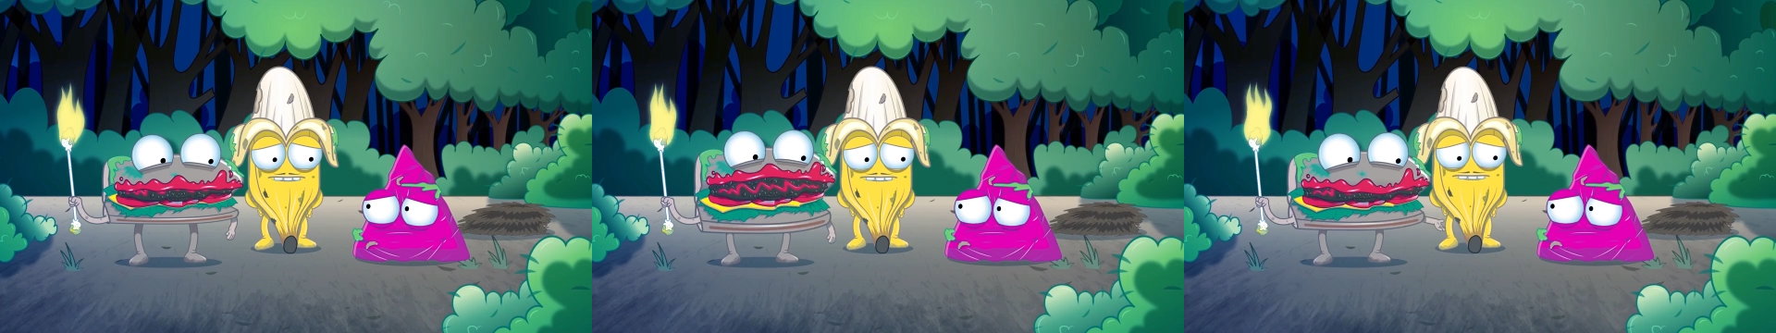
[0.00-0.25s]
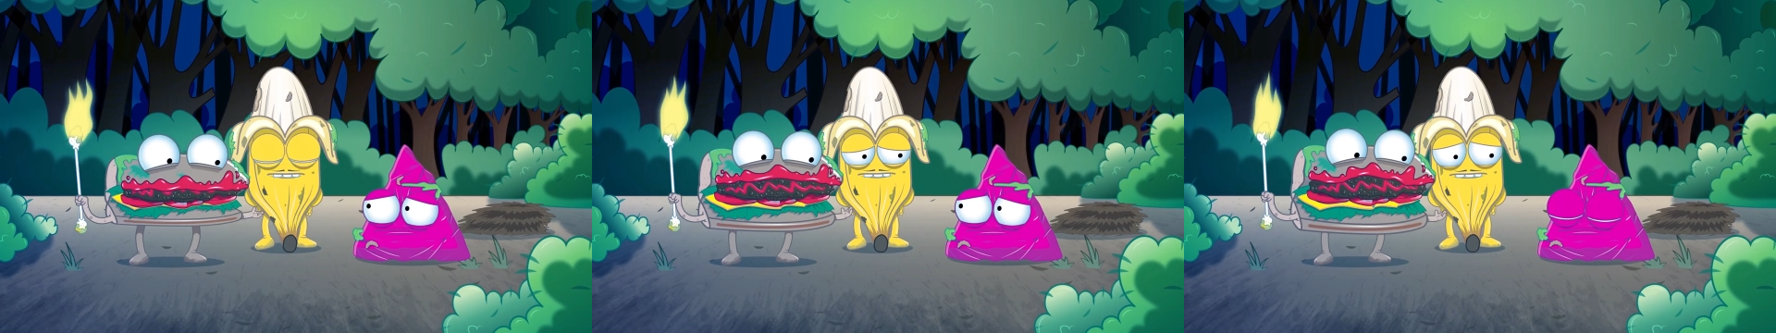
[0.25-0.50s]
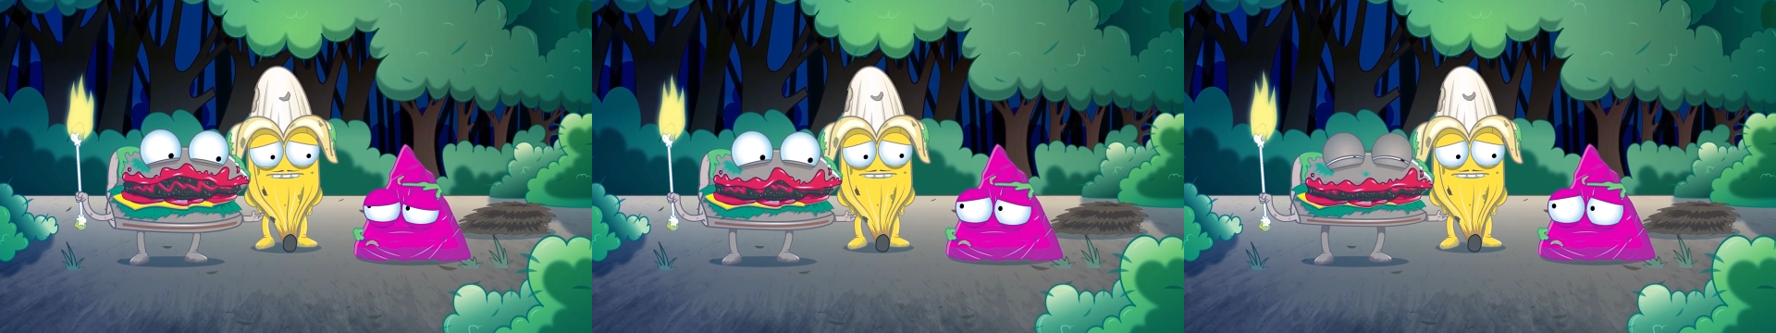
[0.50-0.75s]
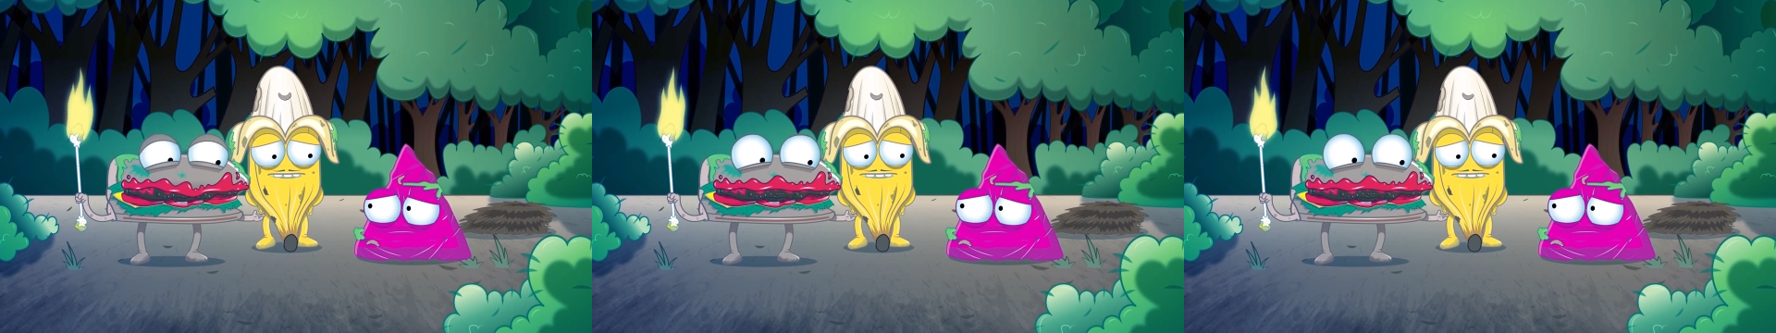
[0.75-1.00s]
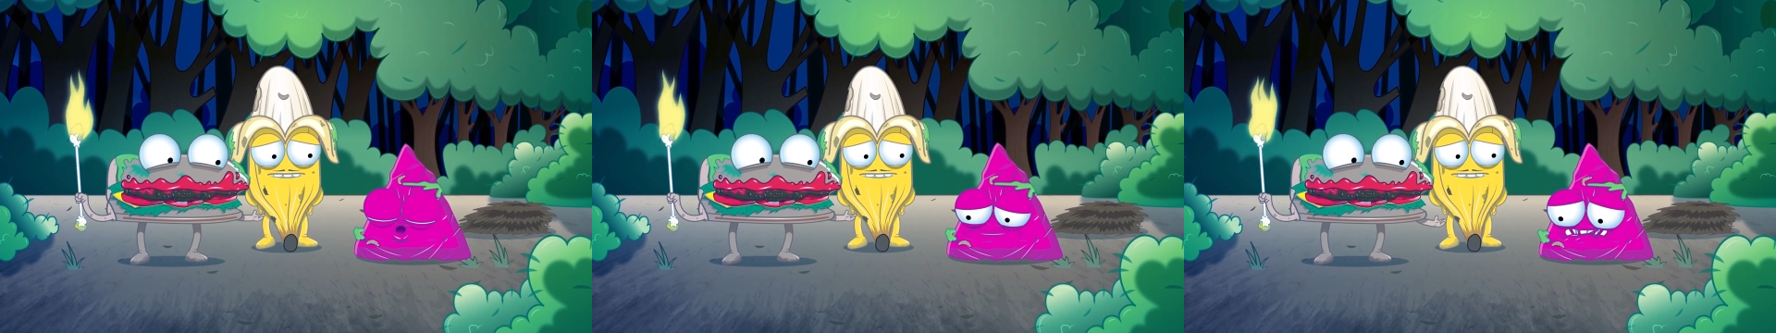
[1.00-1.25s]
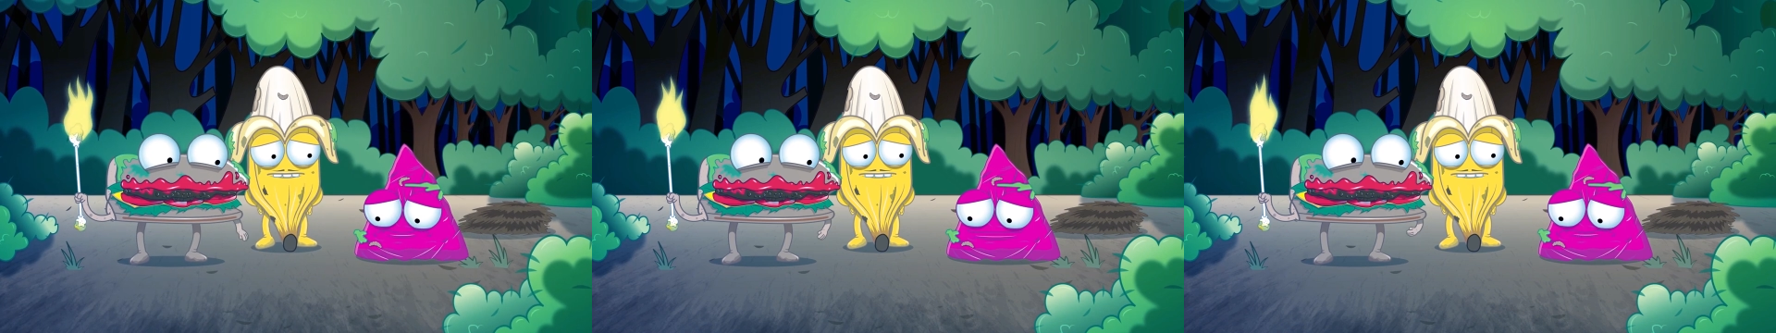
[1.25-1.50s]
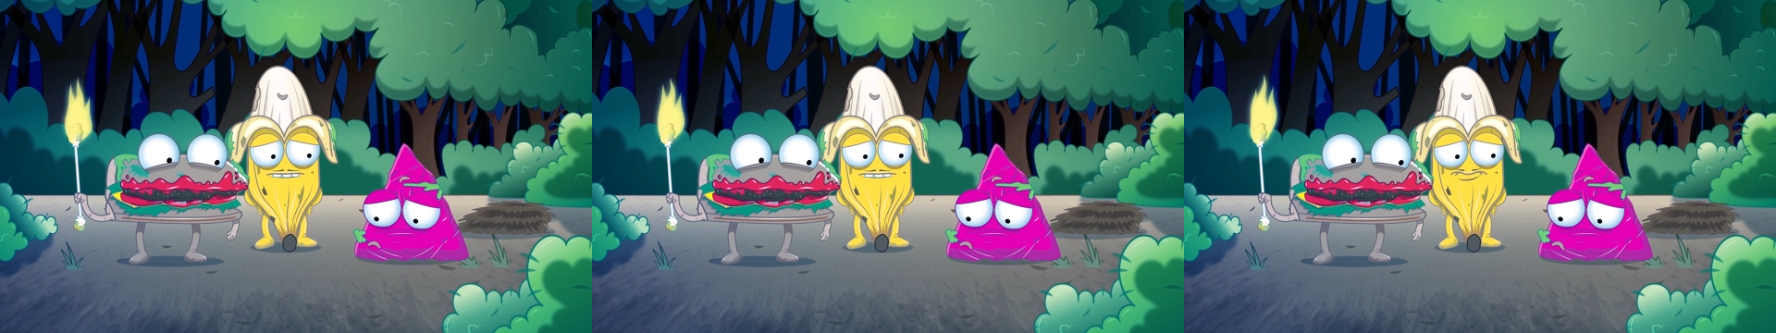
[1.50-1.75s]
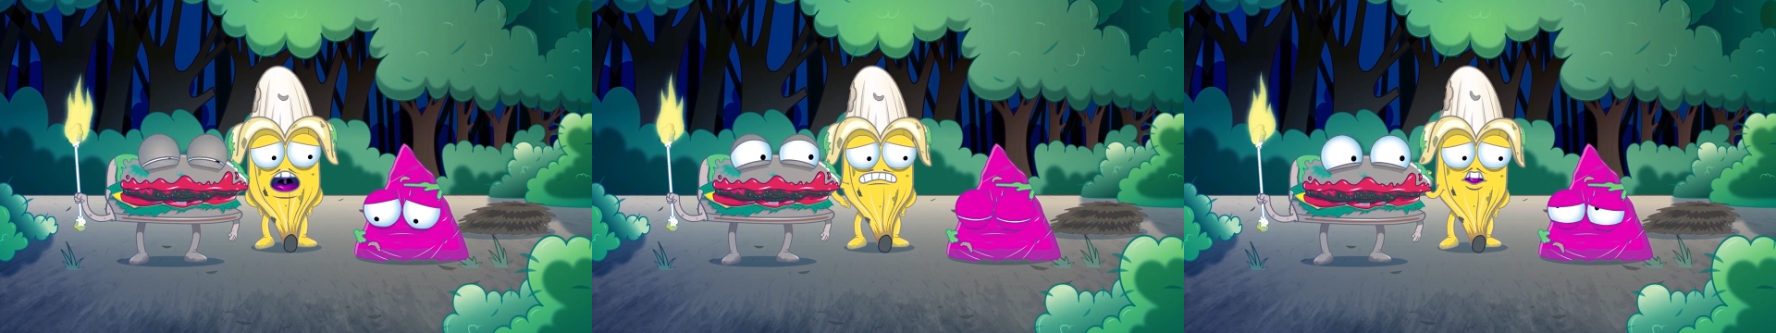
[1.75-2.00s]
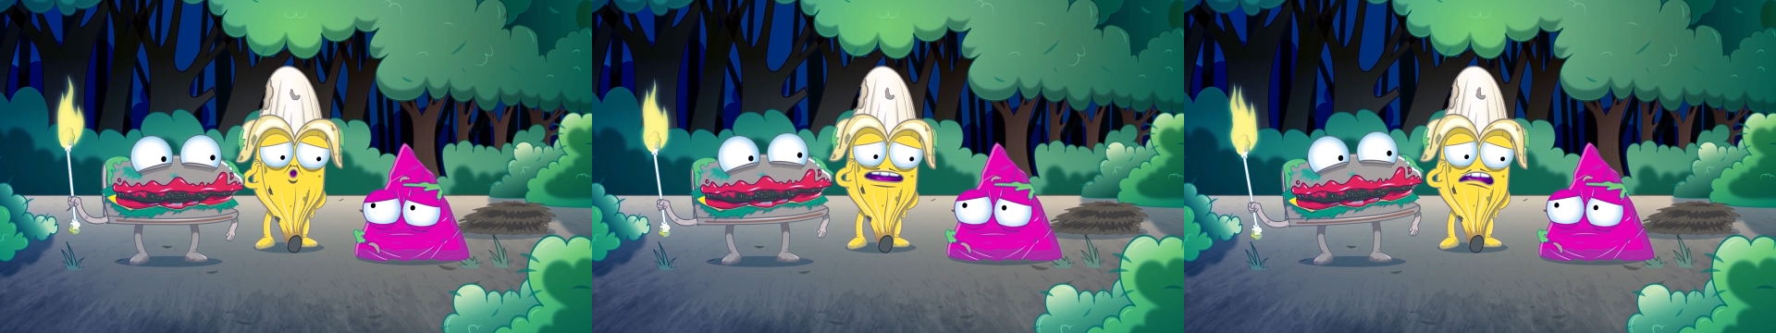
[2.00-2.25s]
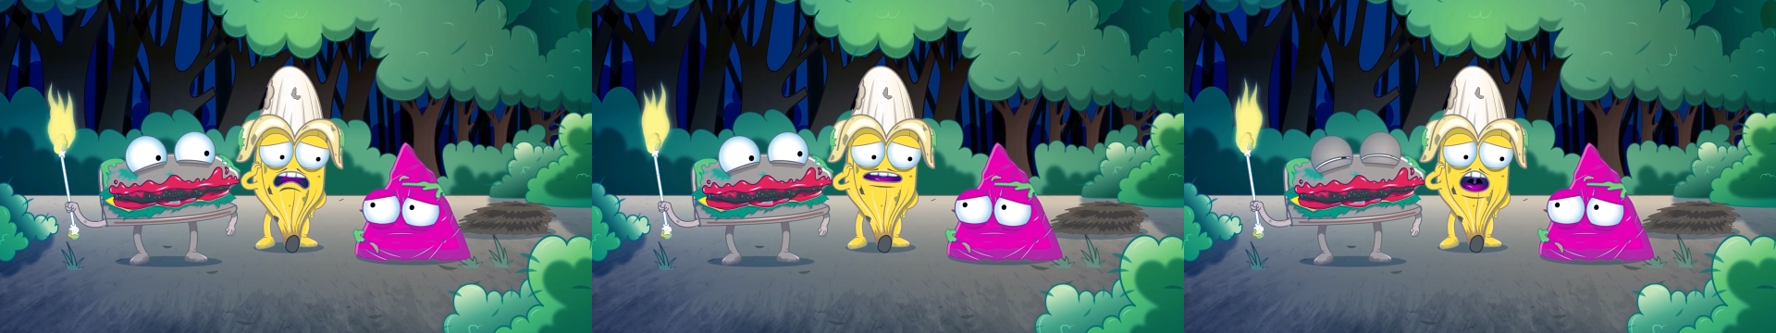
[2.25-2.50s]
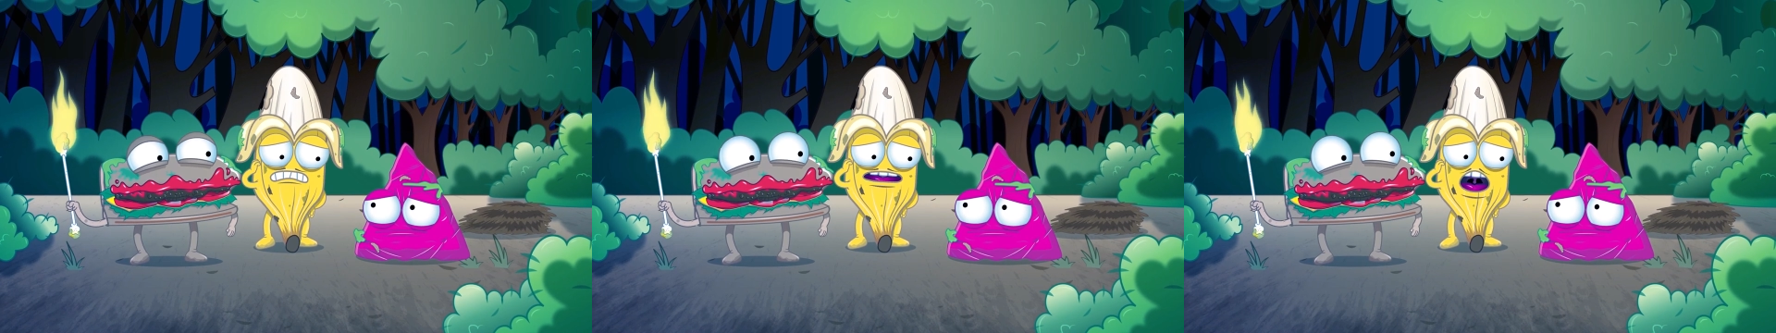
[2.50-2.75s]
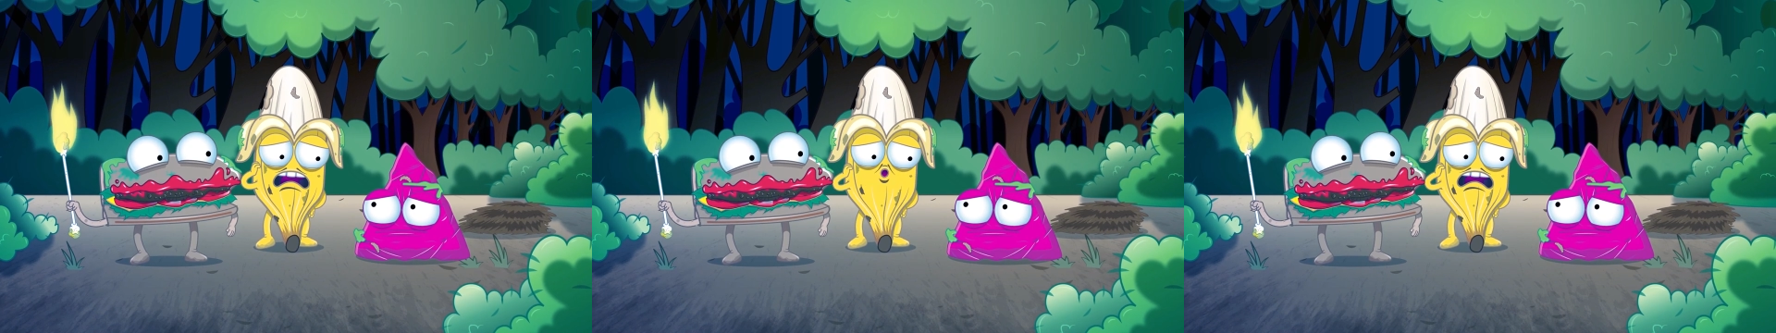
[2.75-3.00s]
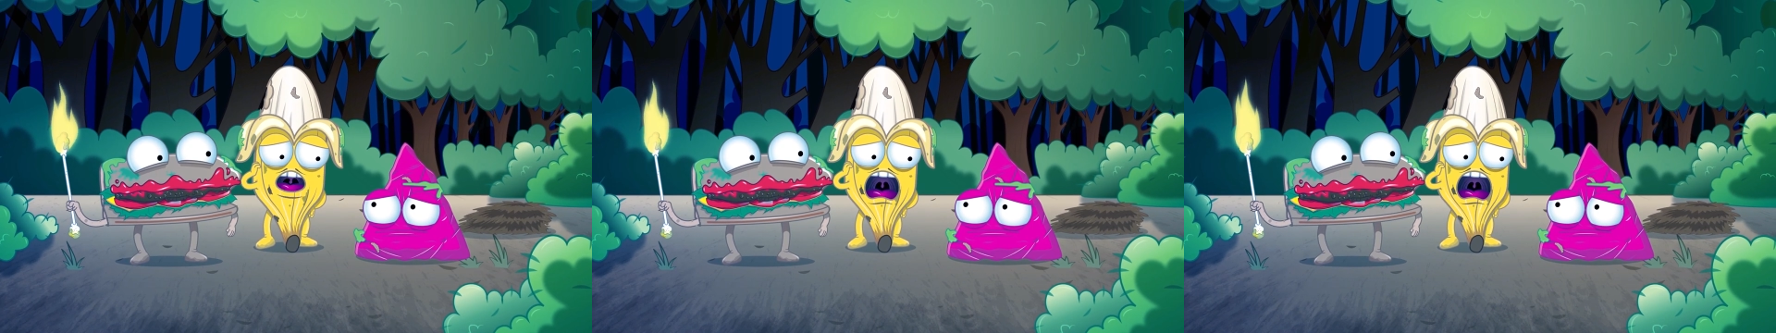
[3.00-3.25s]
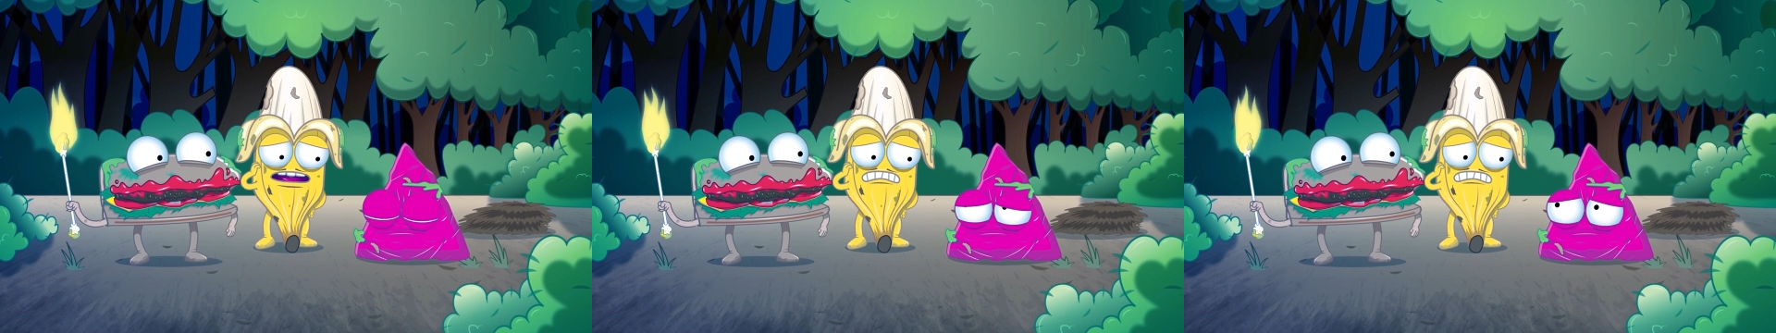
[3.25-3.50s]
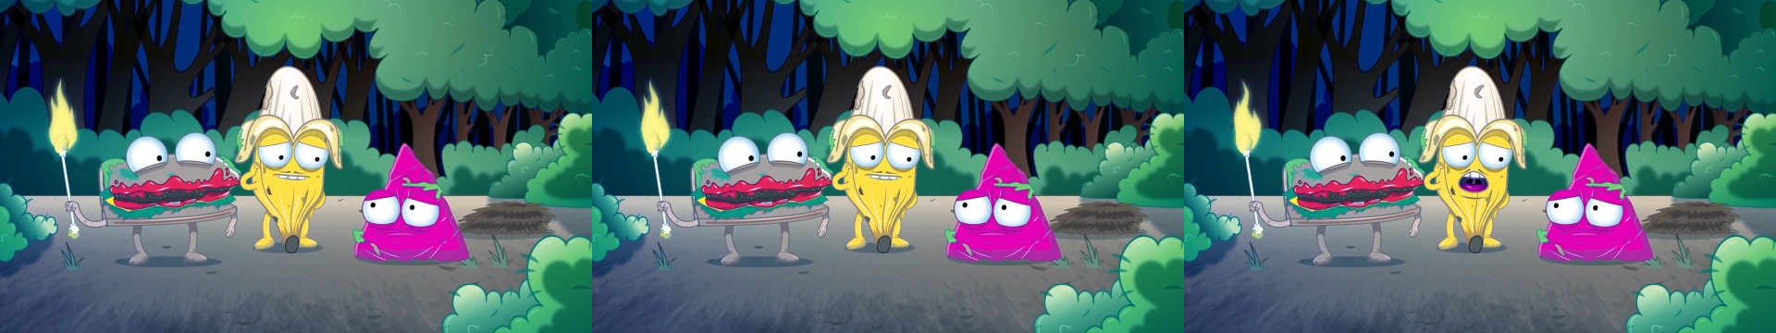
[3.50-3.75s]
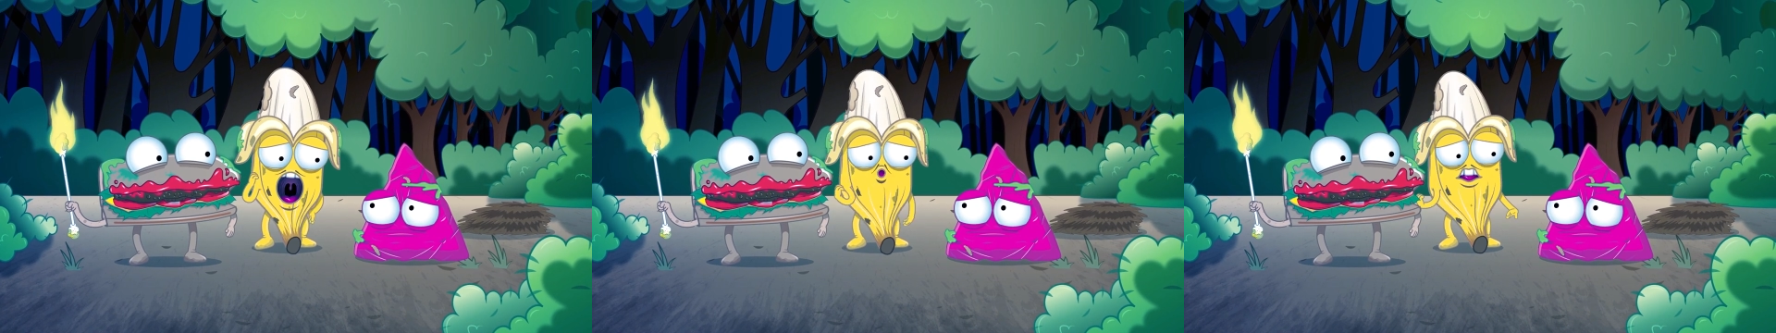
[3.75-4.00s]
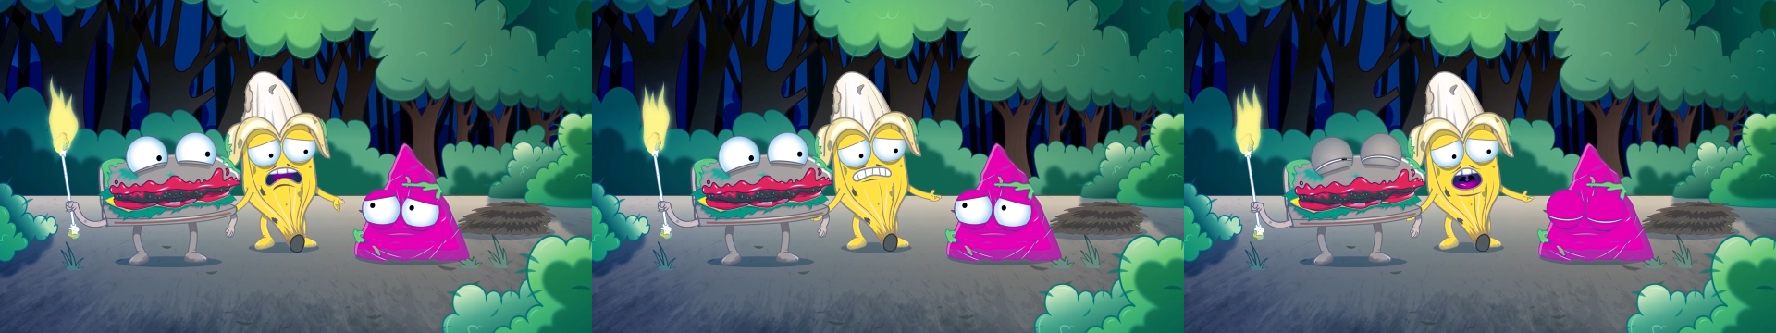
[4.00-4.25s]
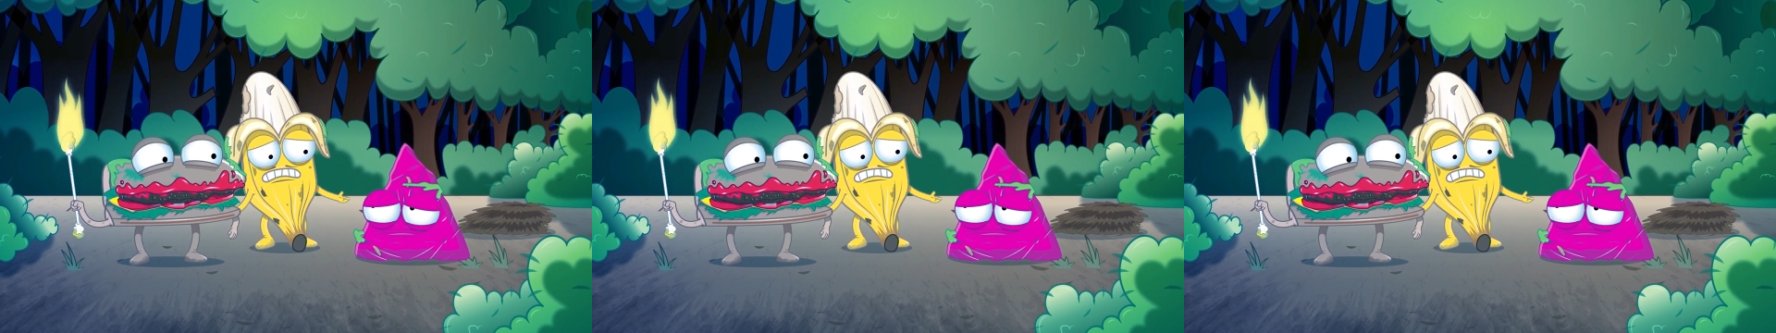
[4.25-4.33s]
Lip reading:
(no speaker visible)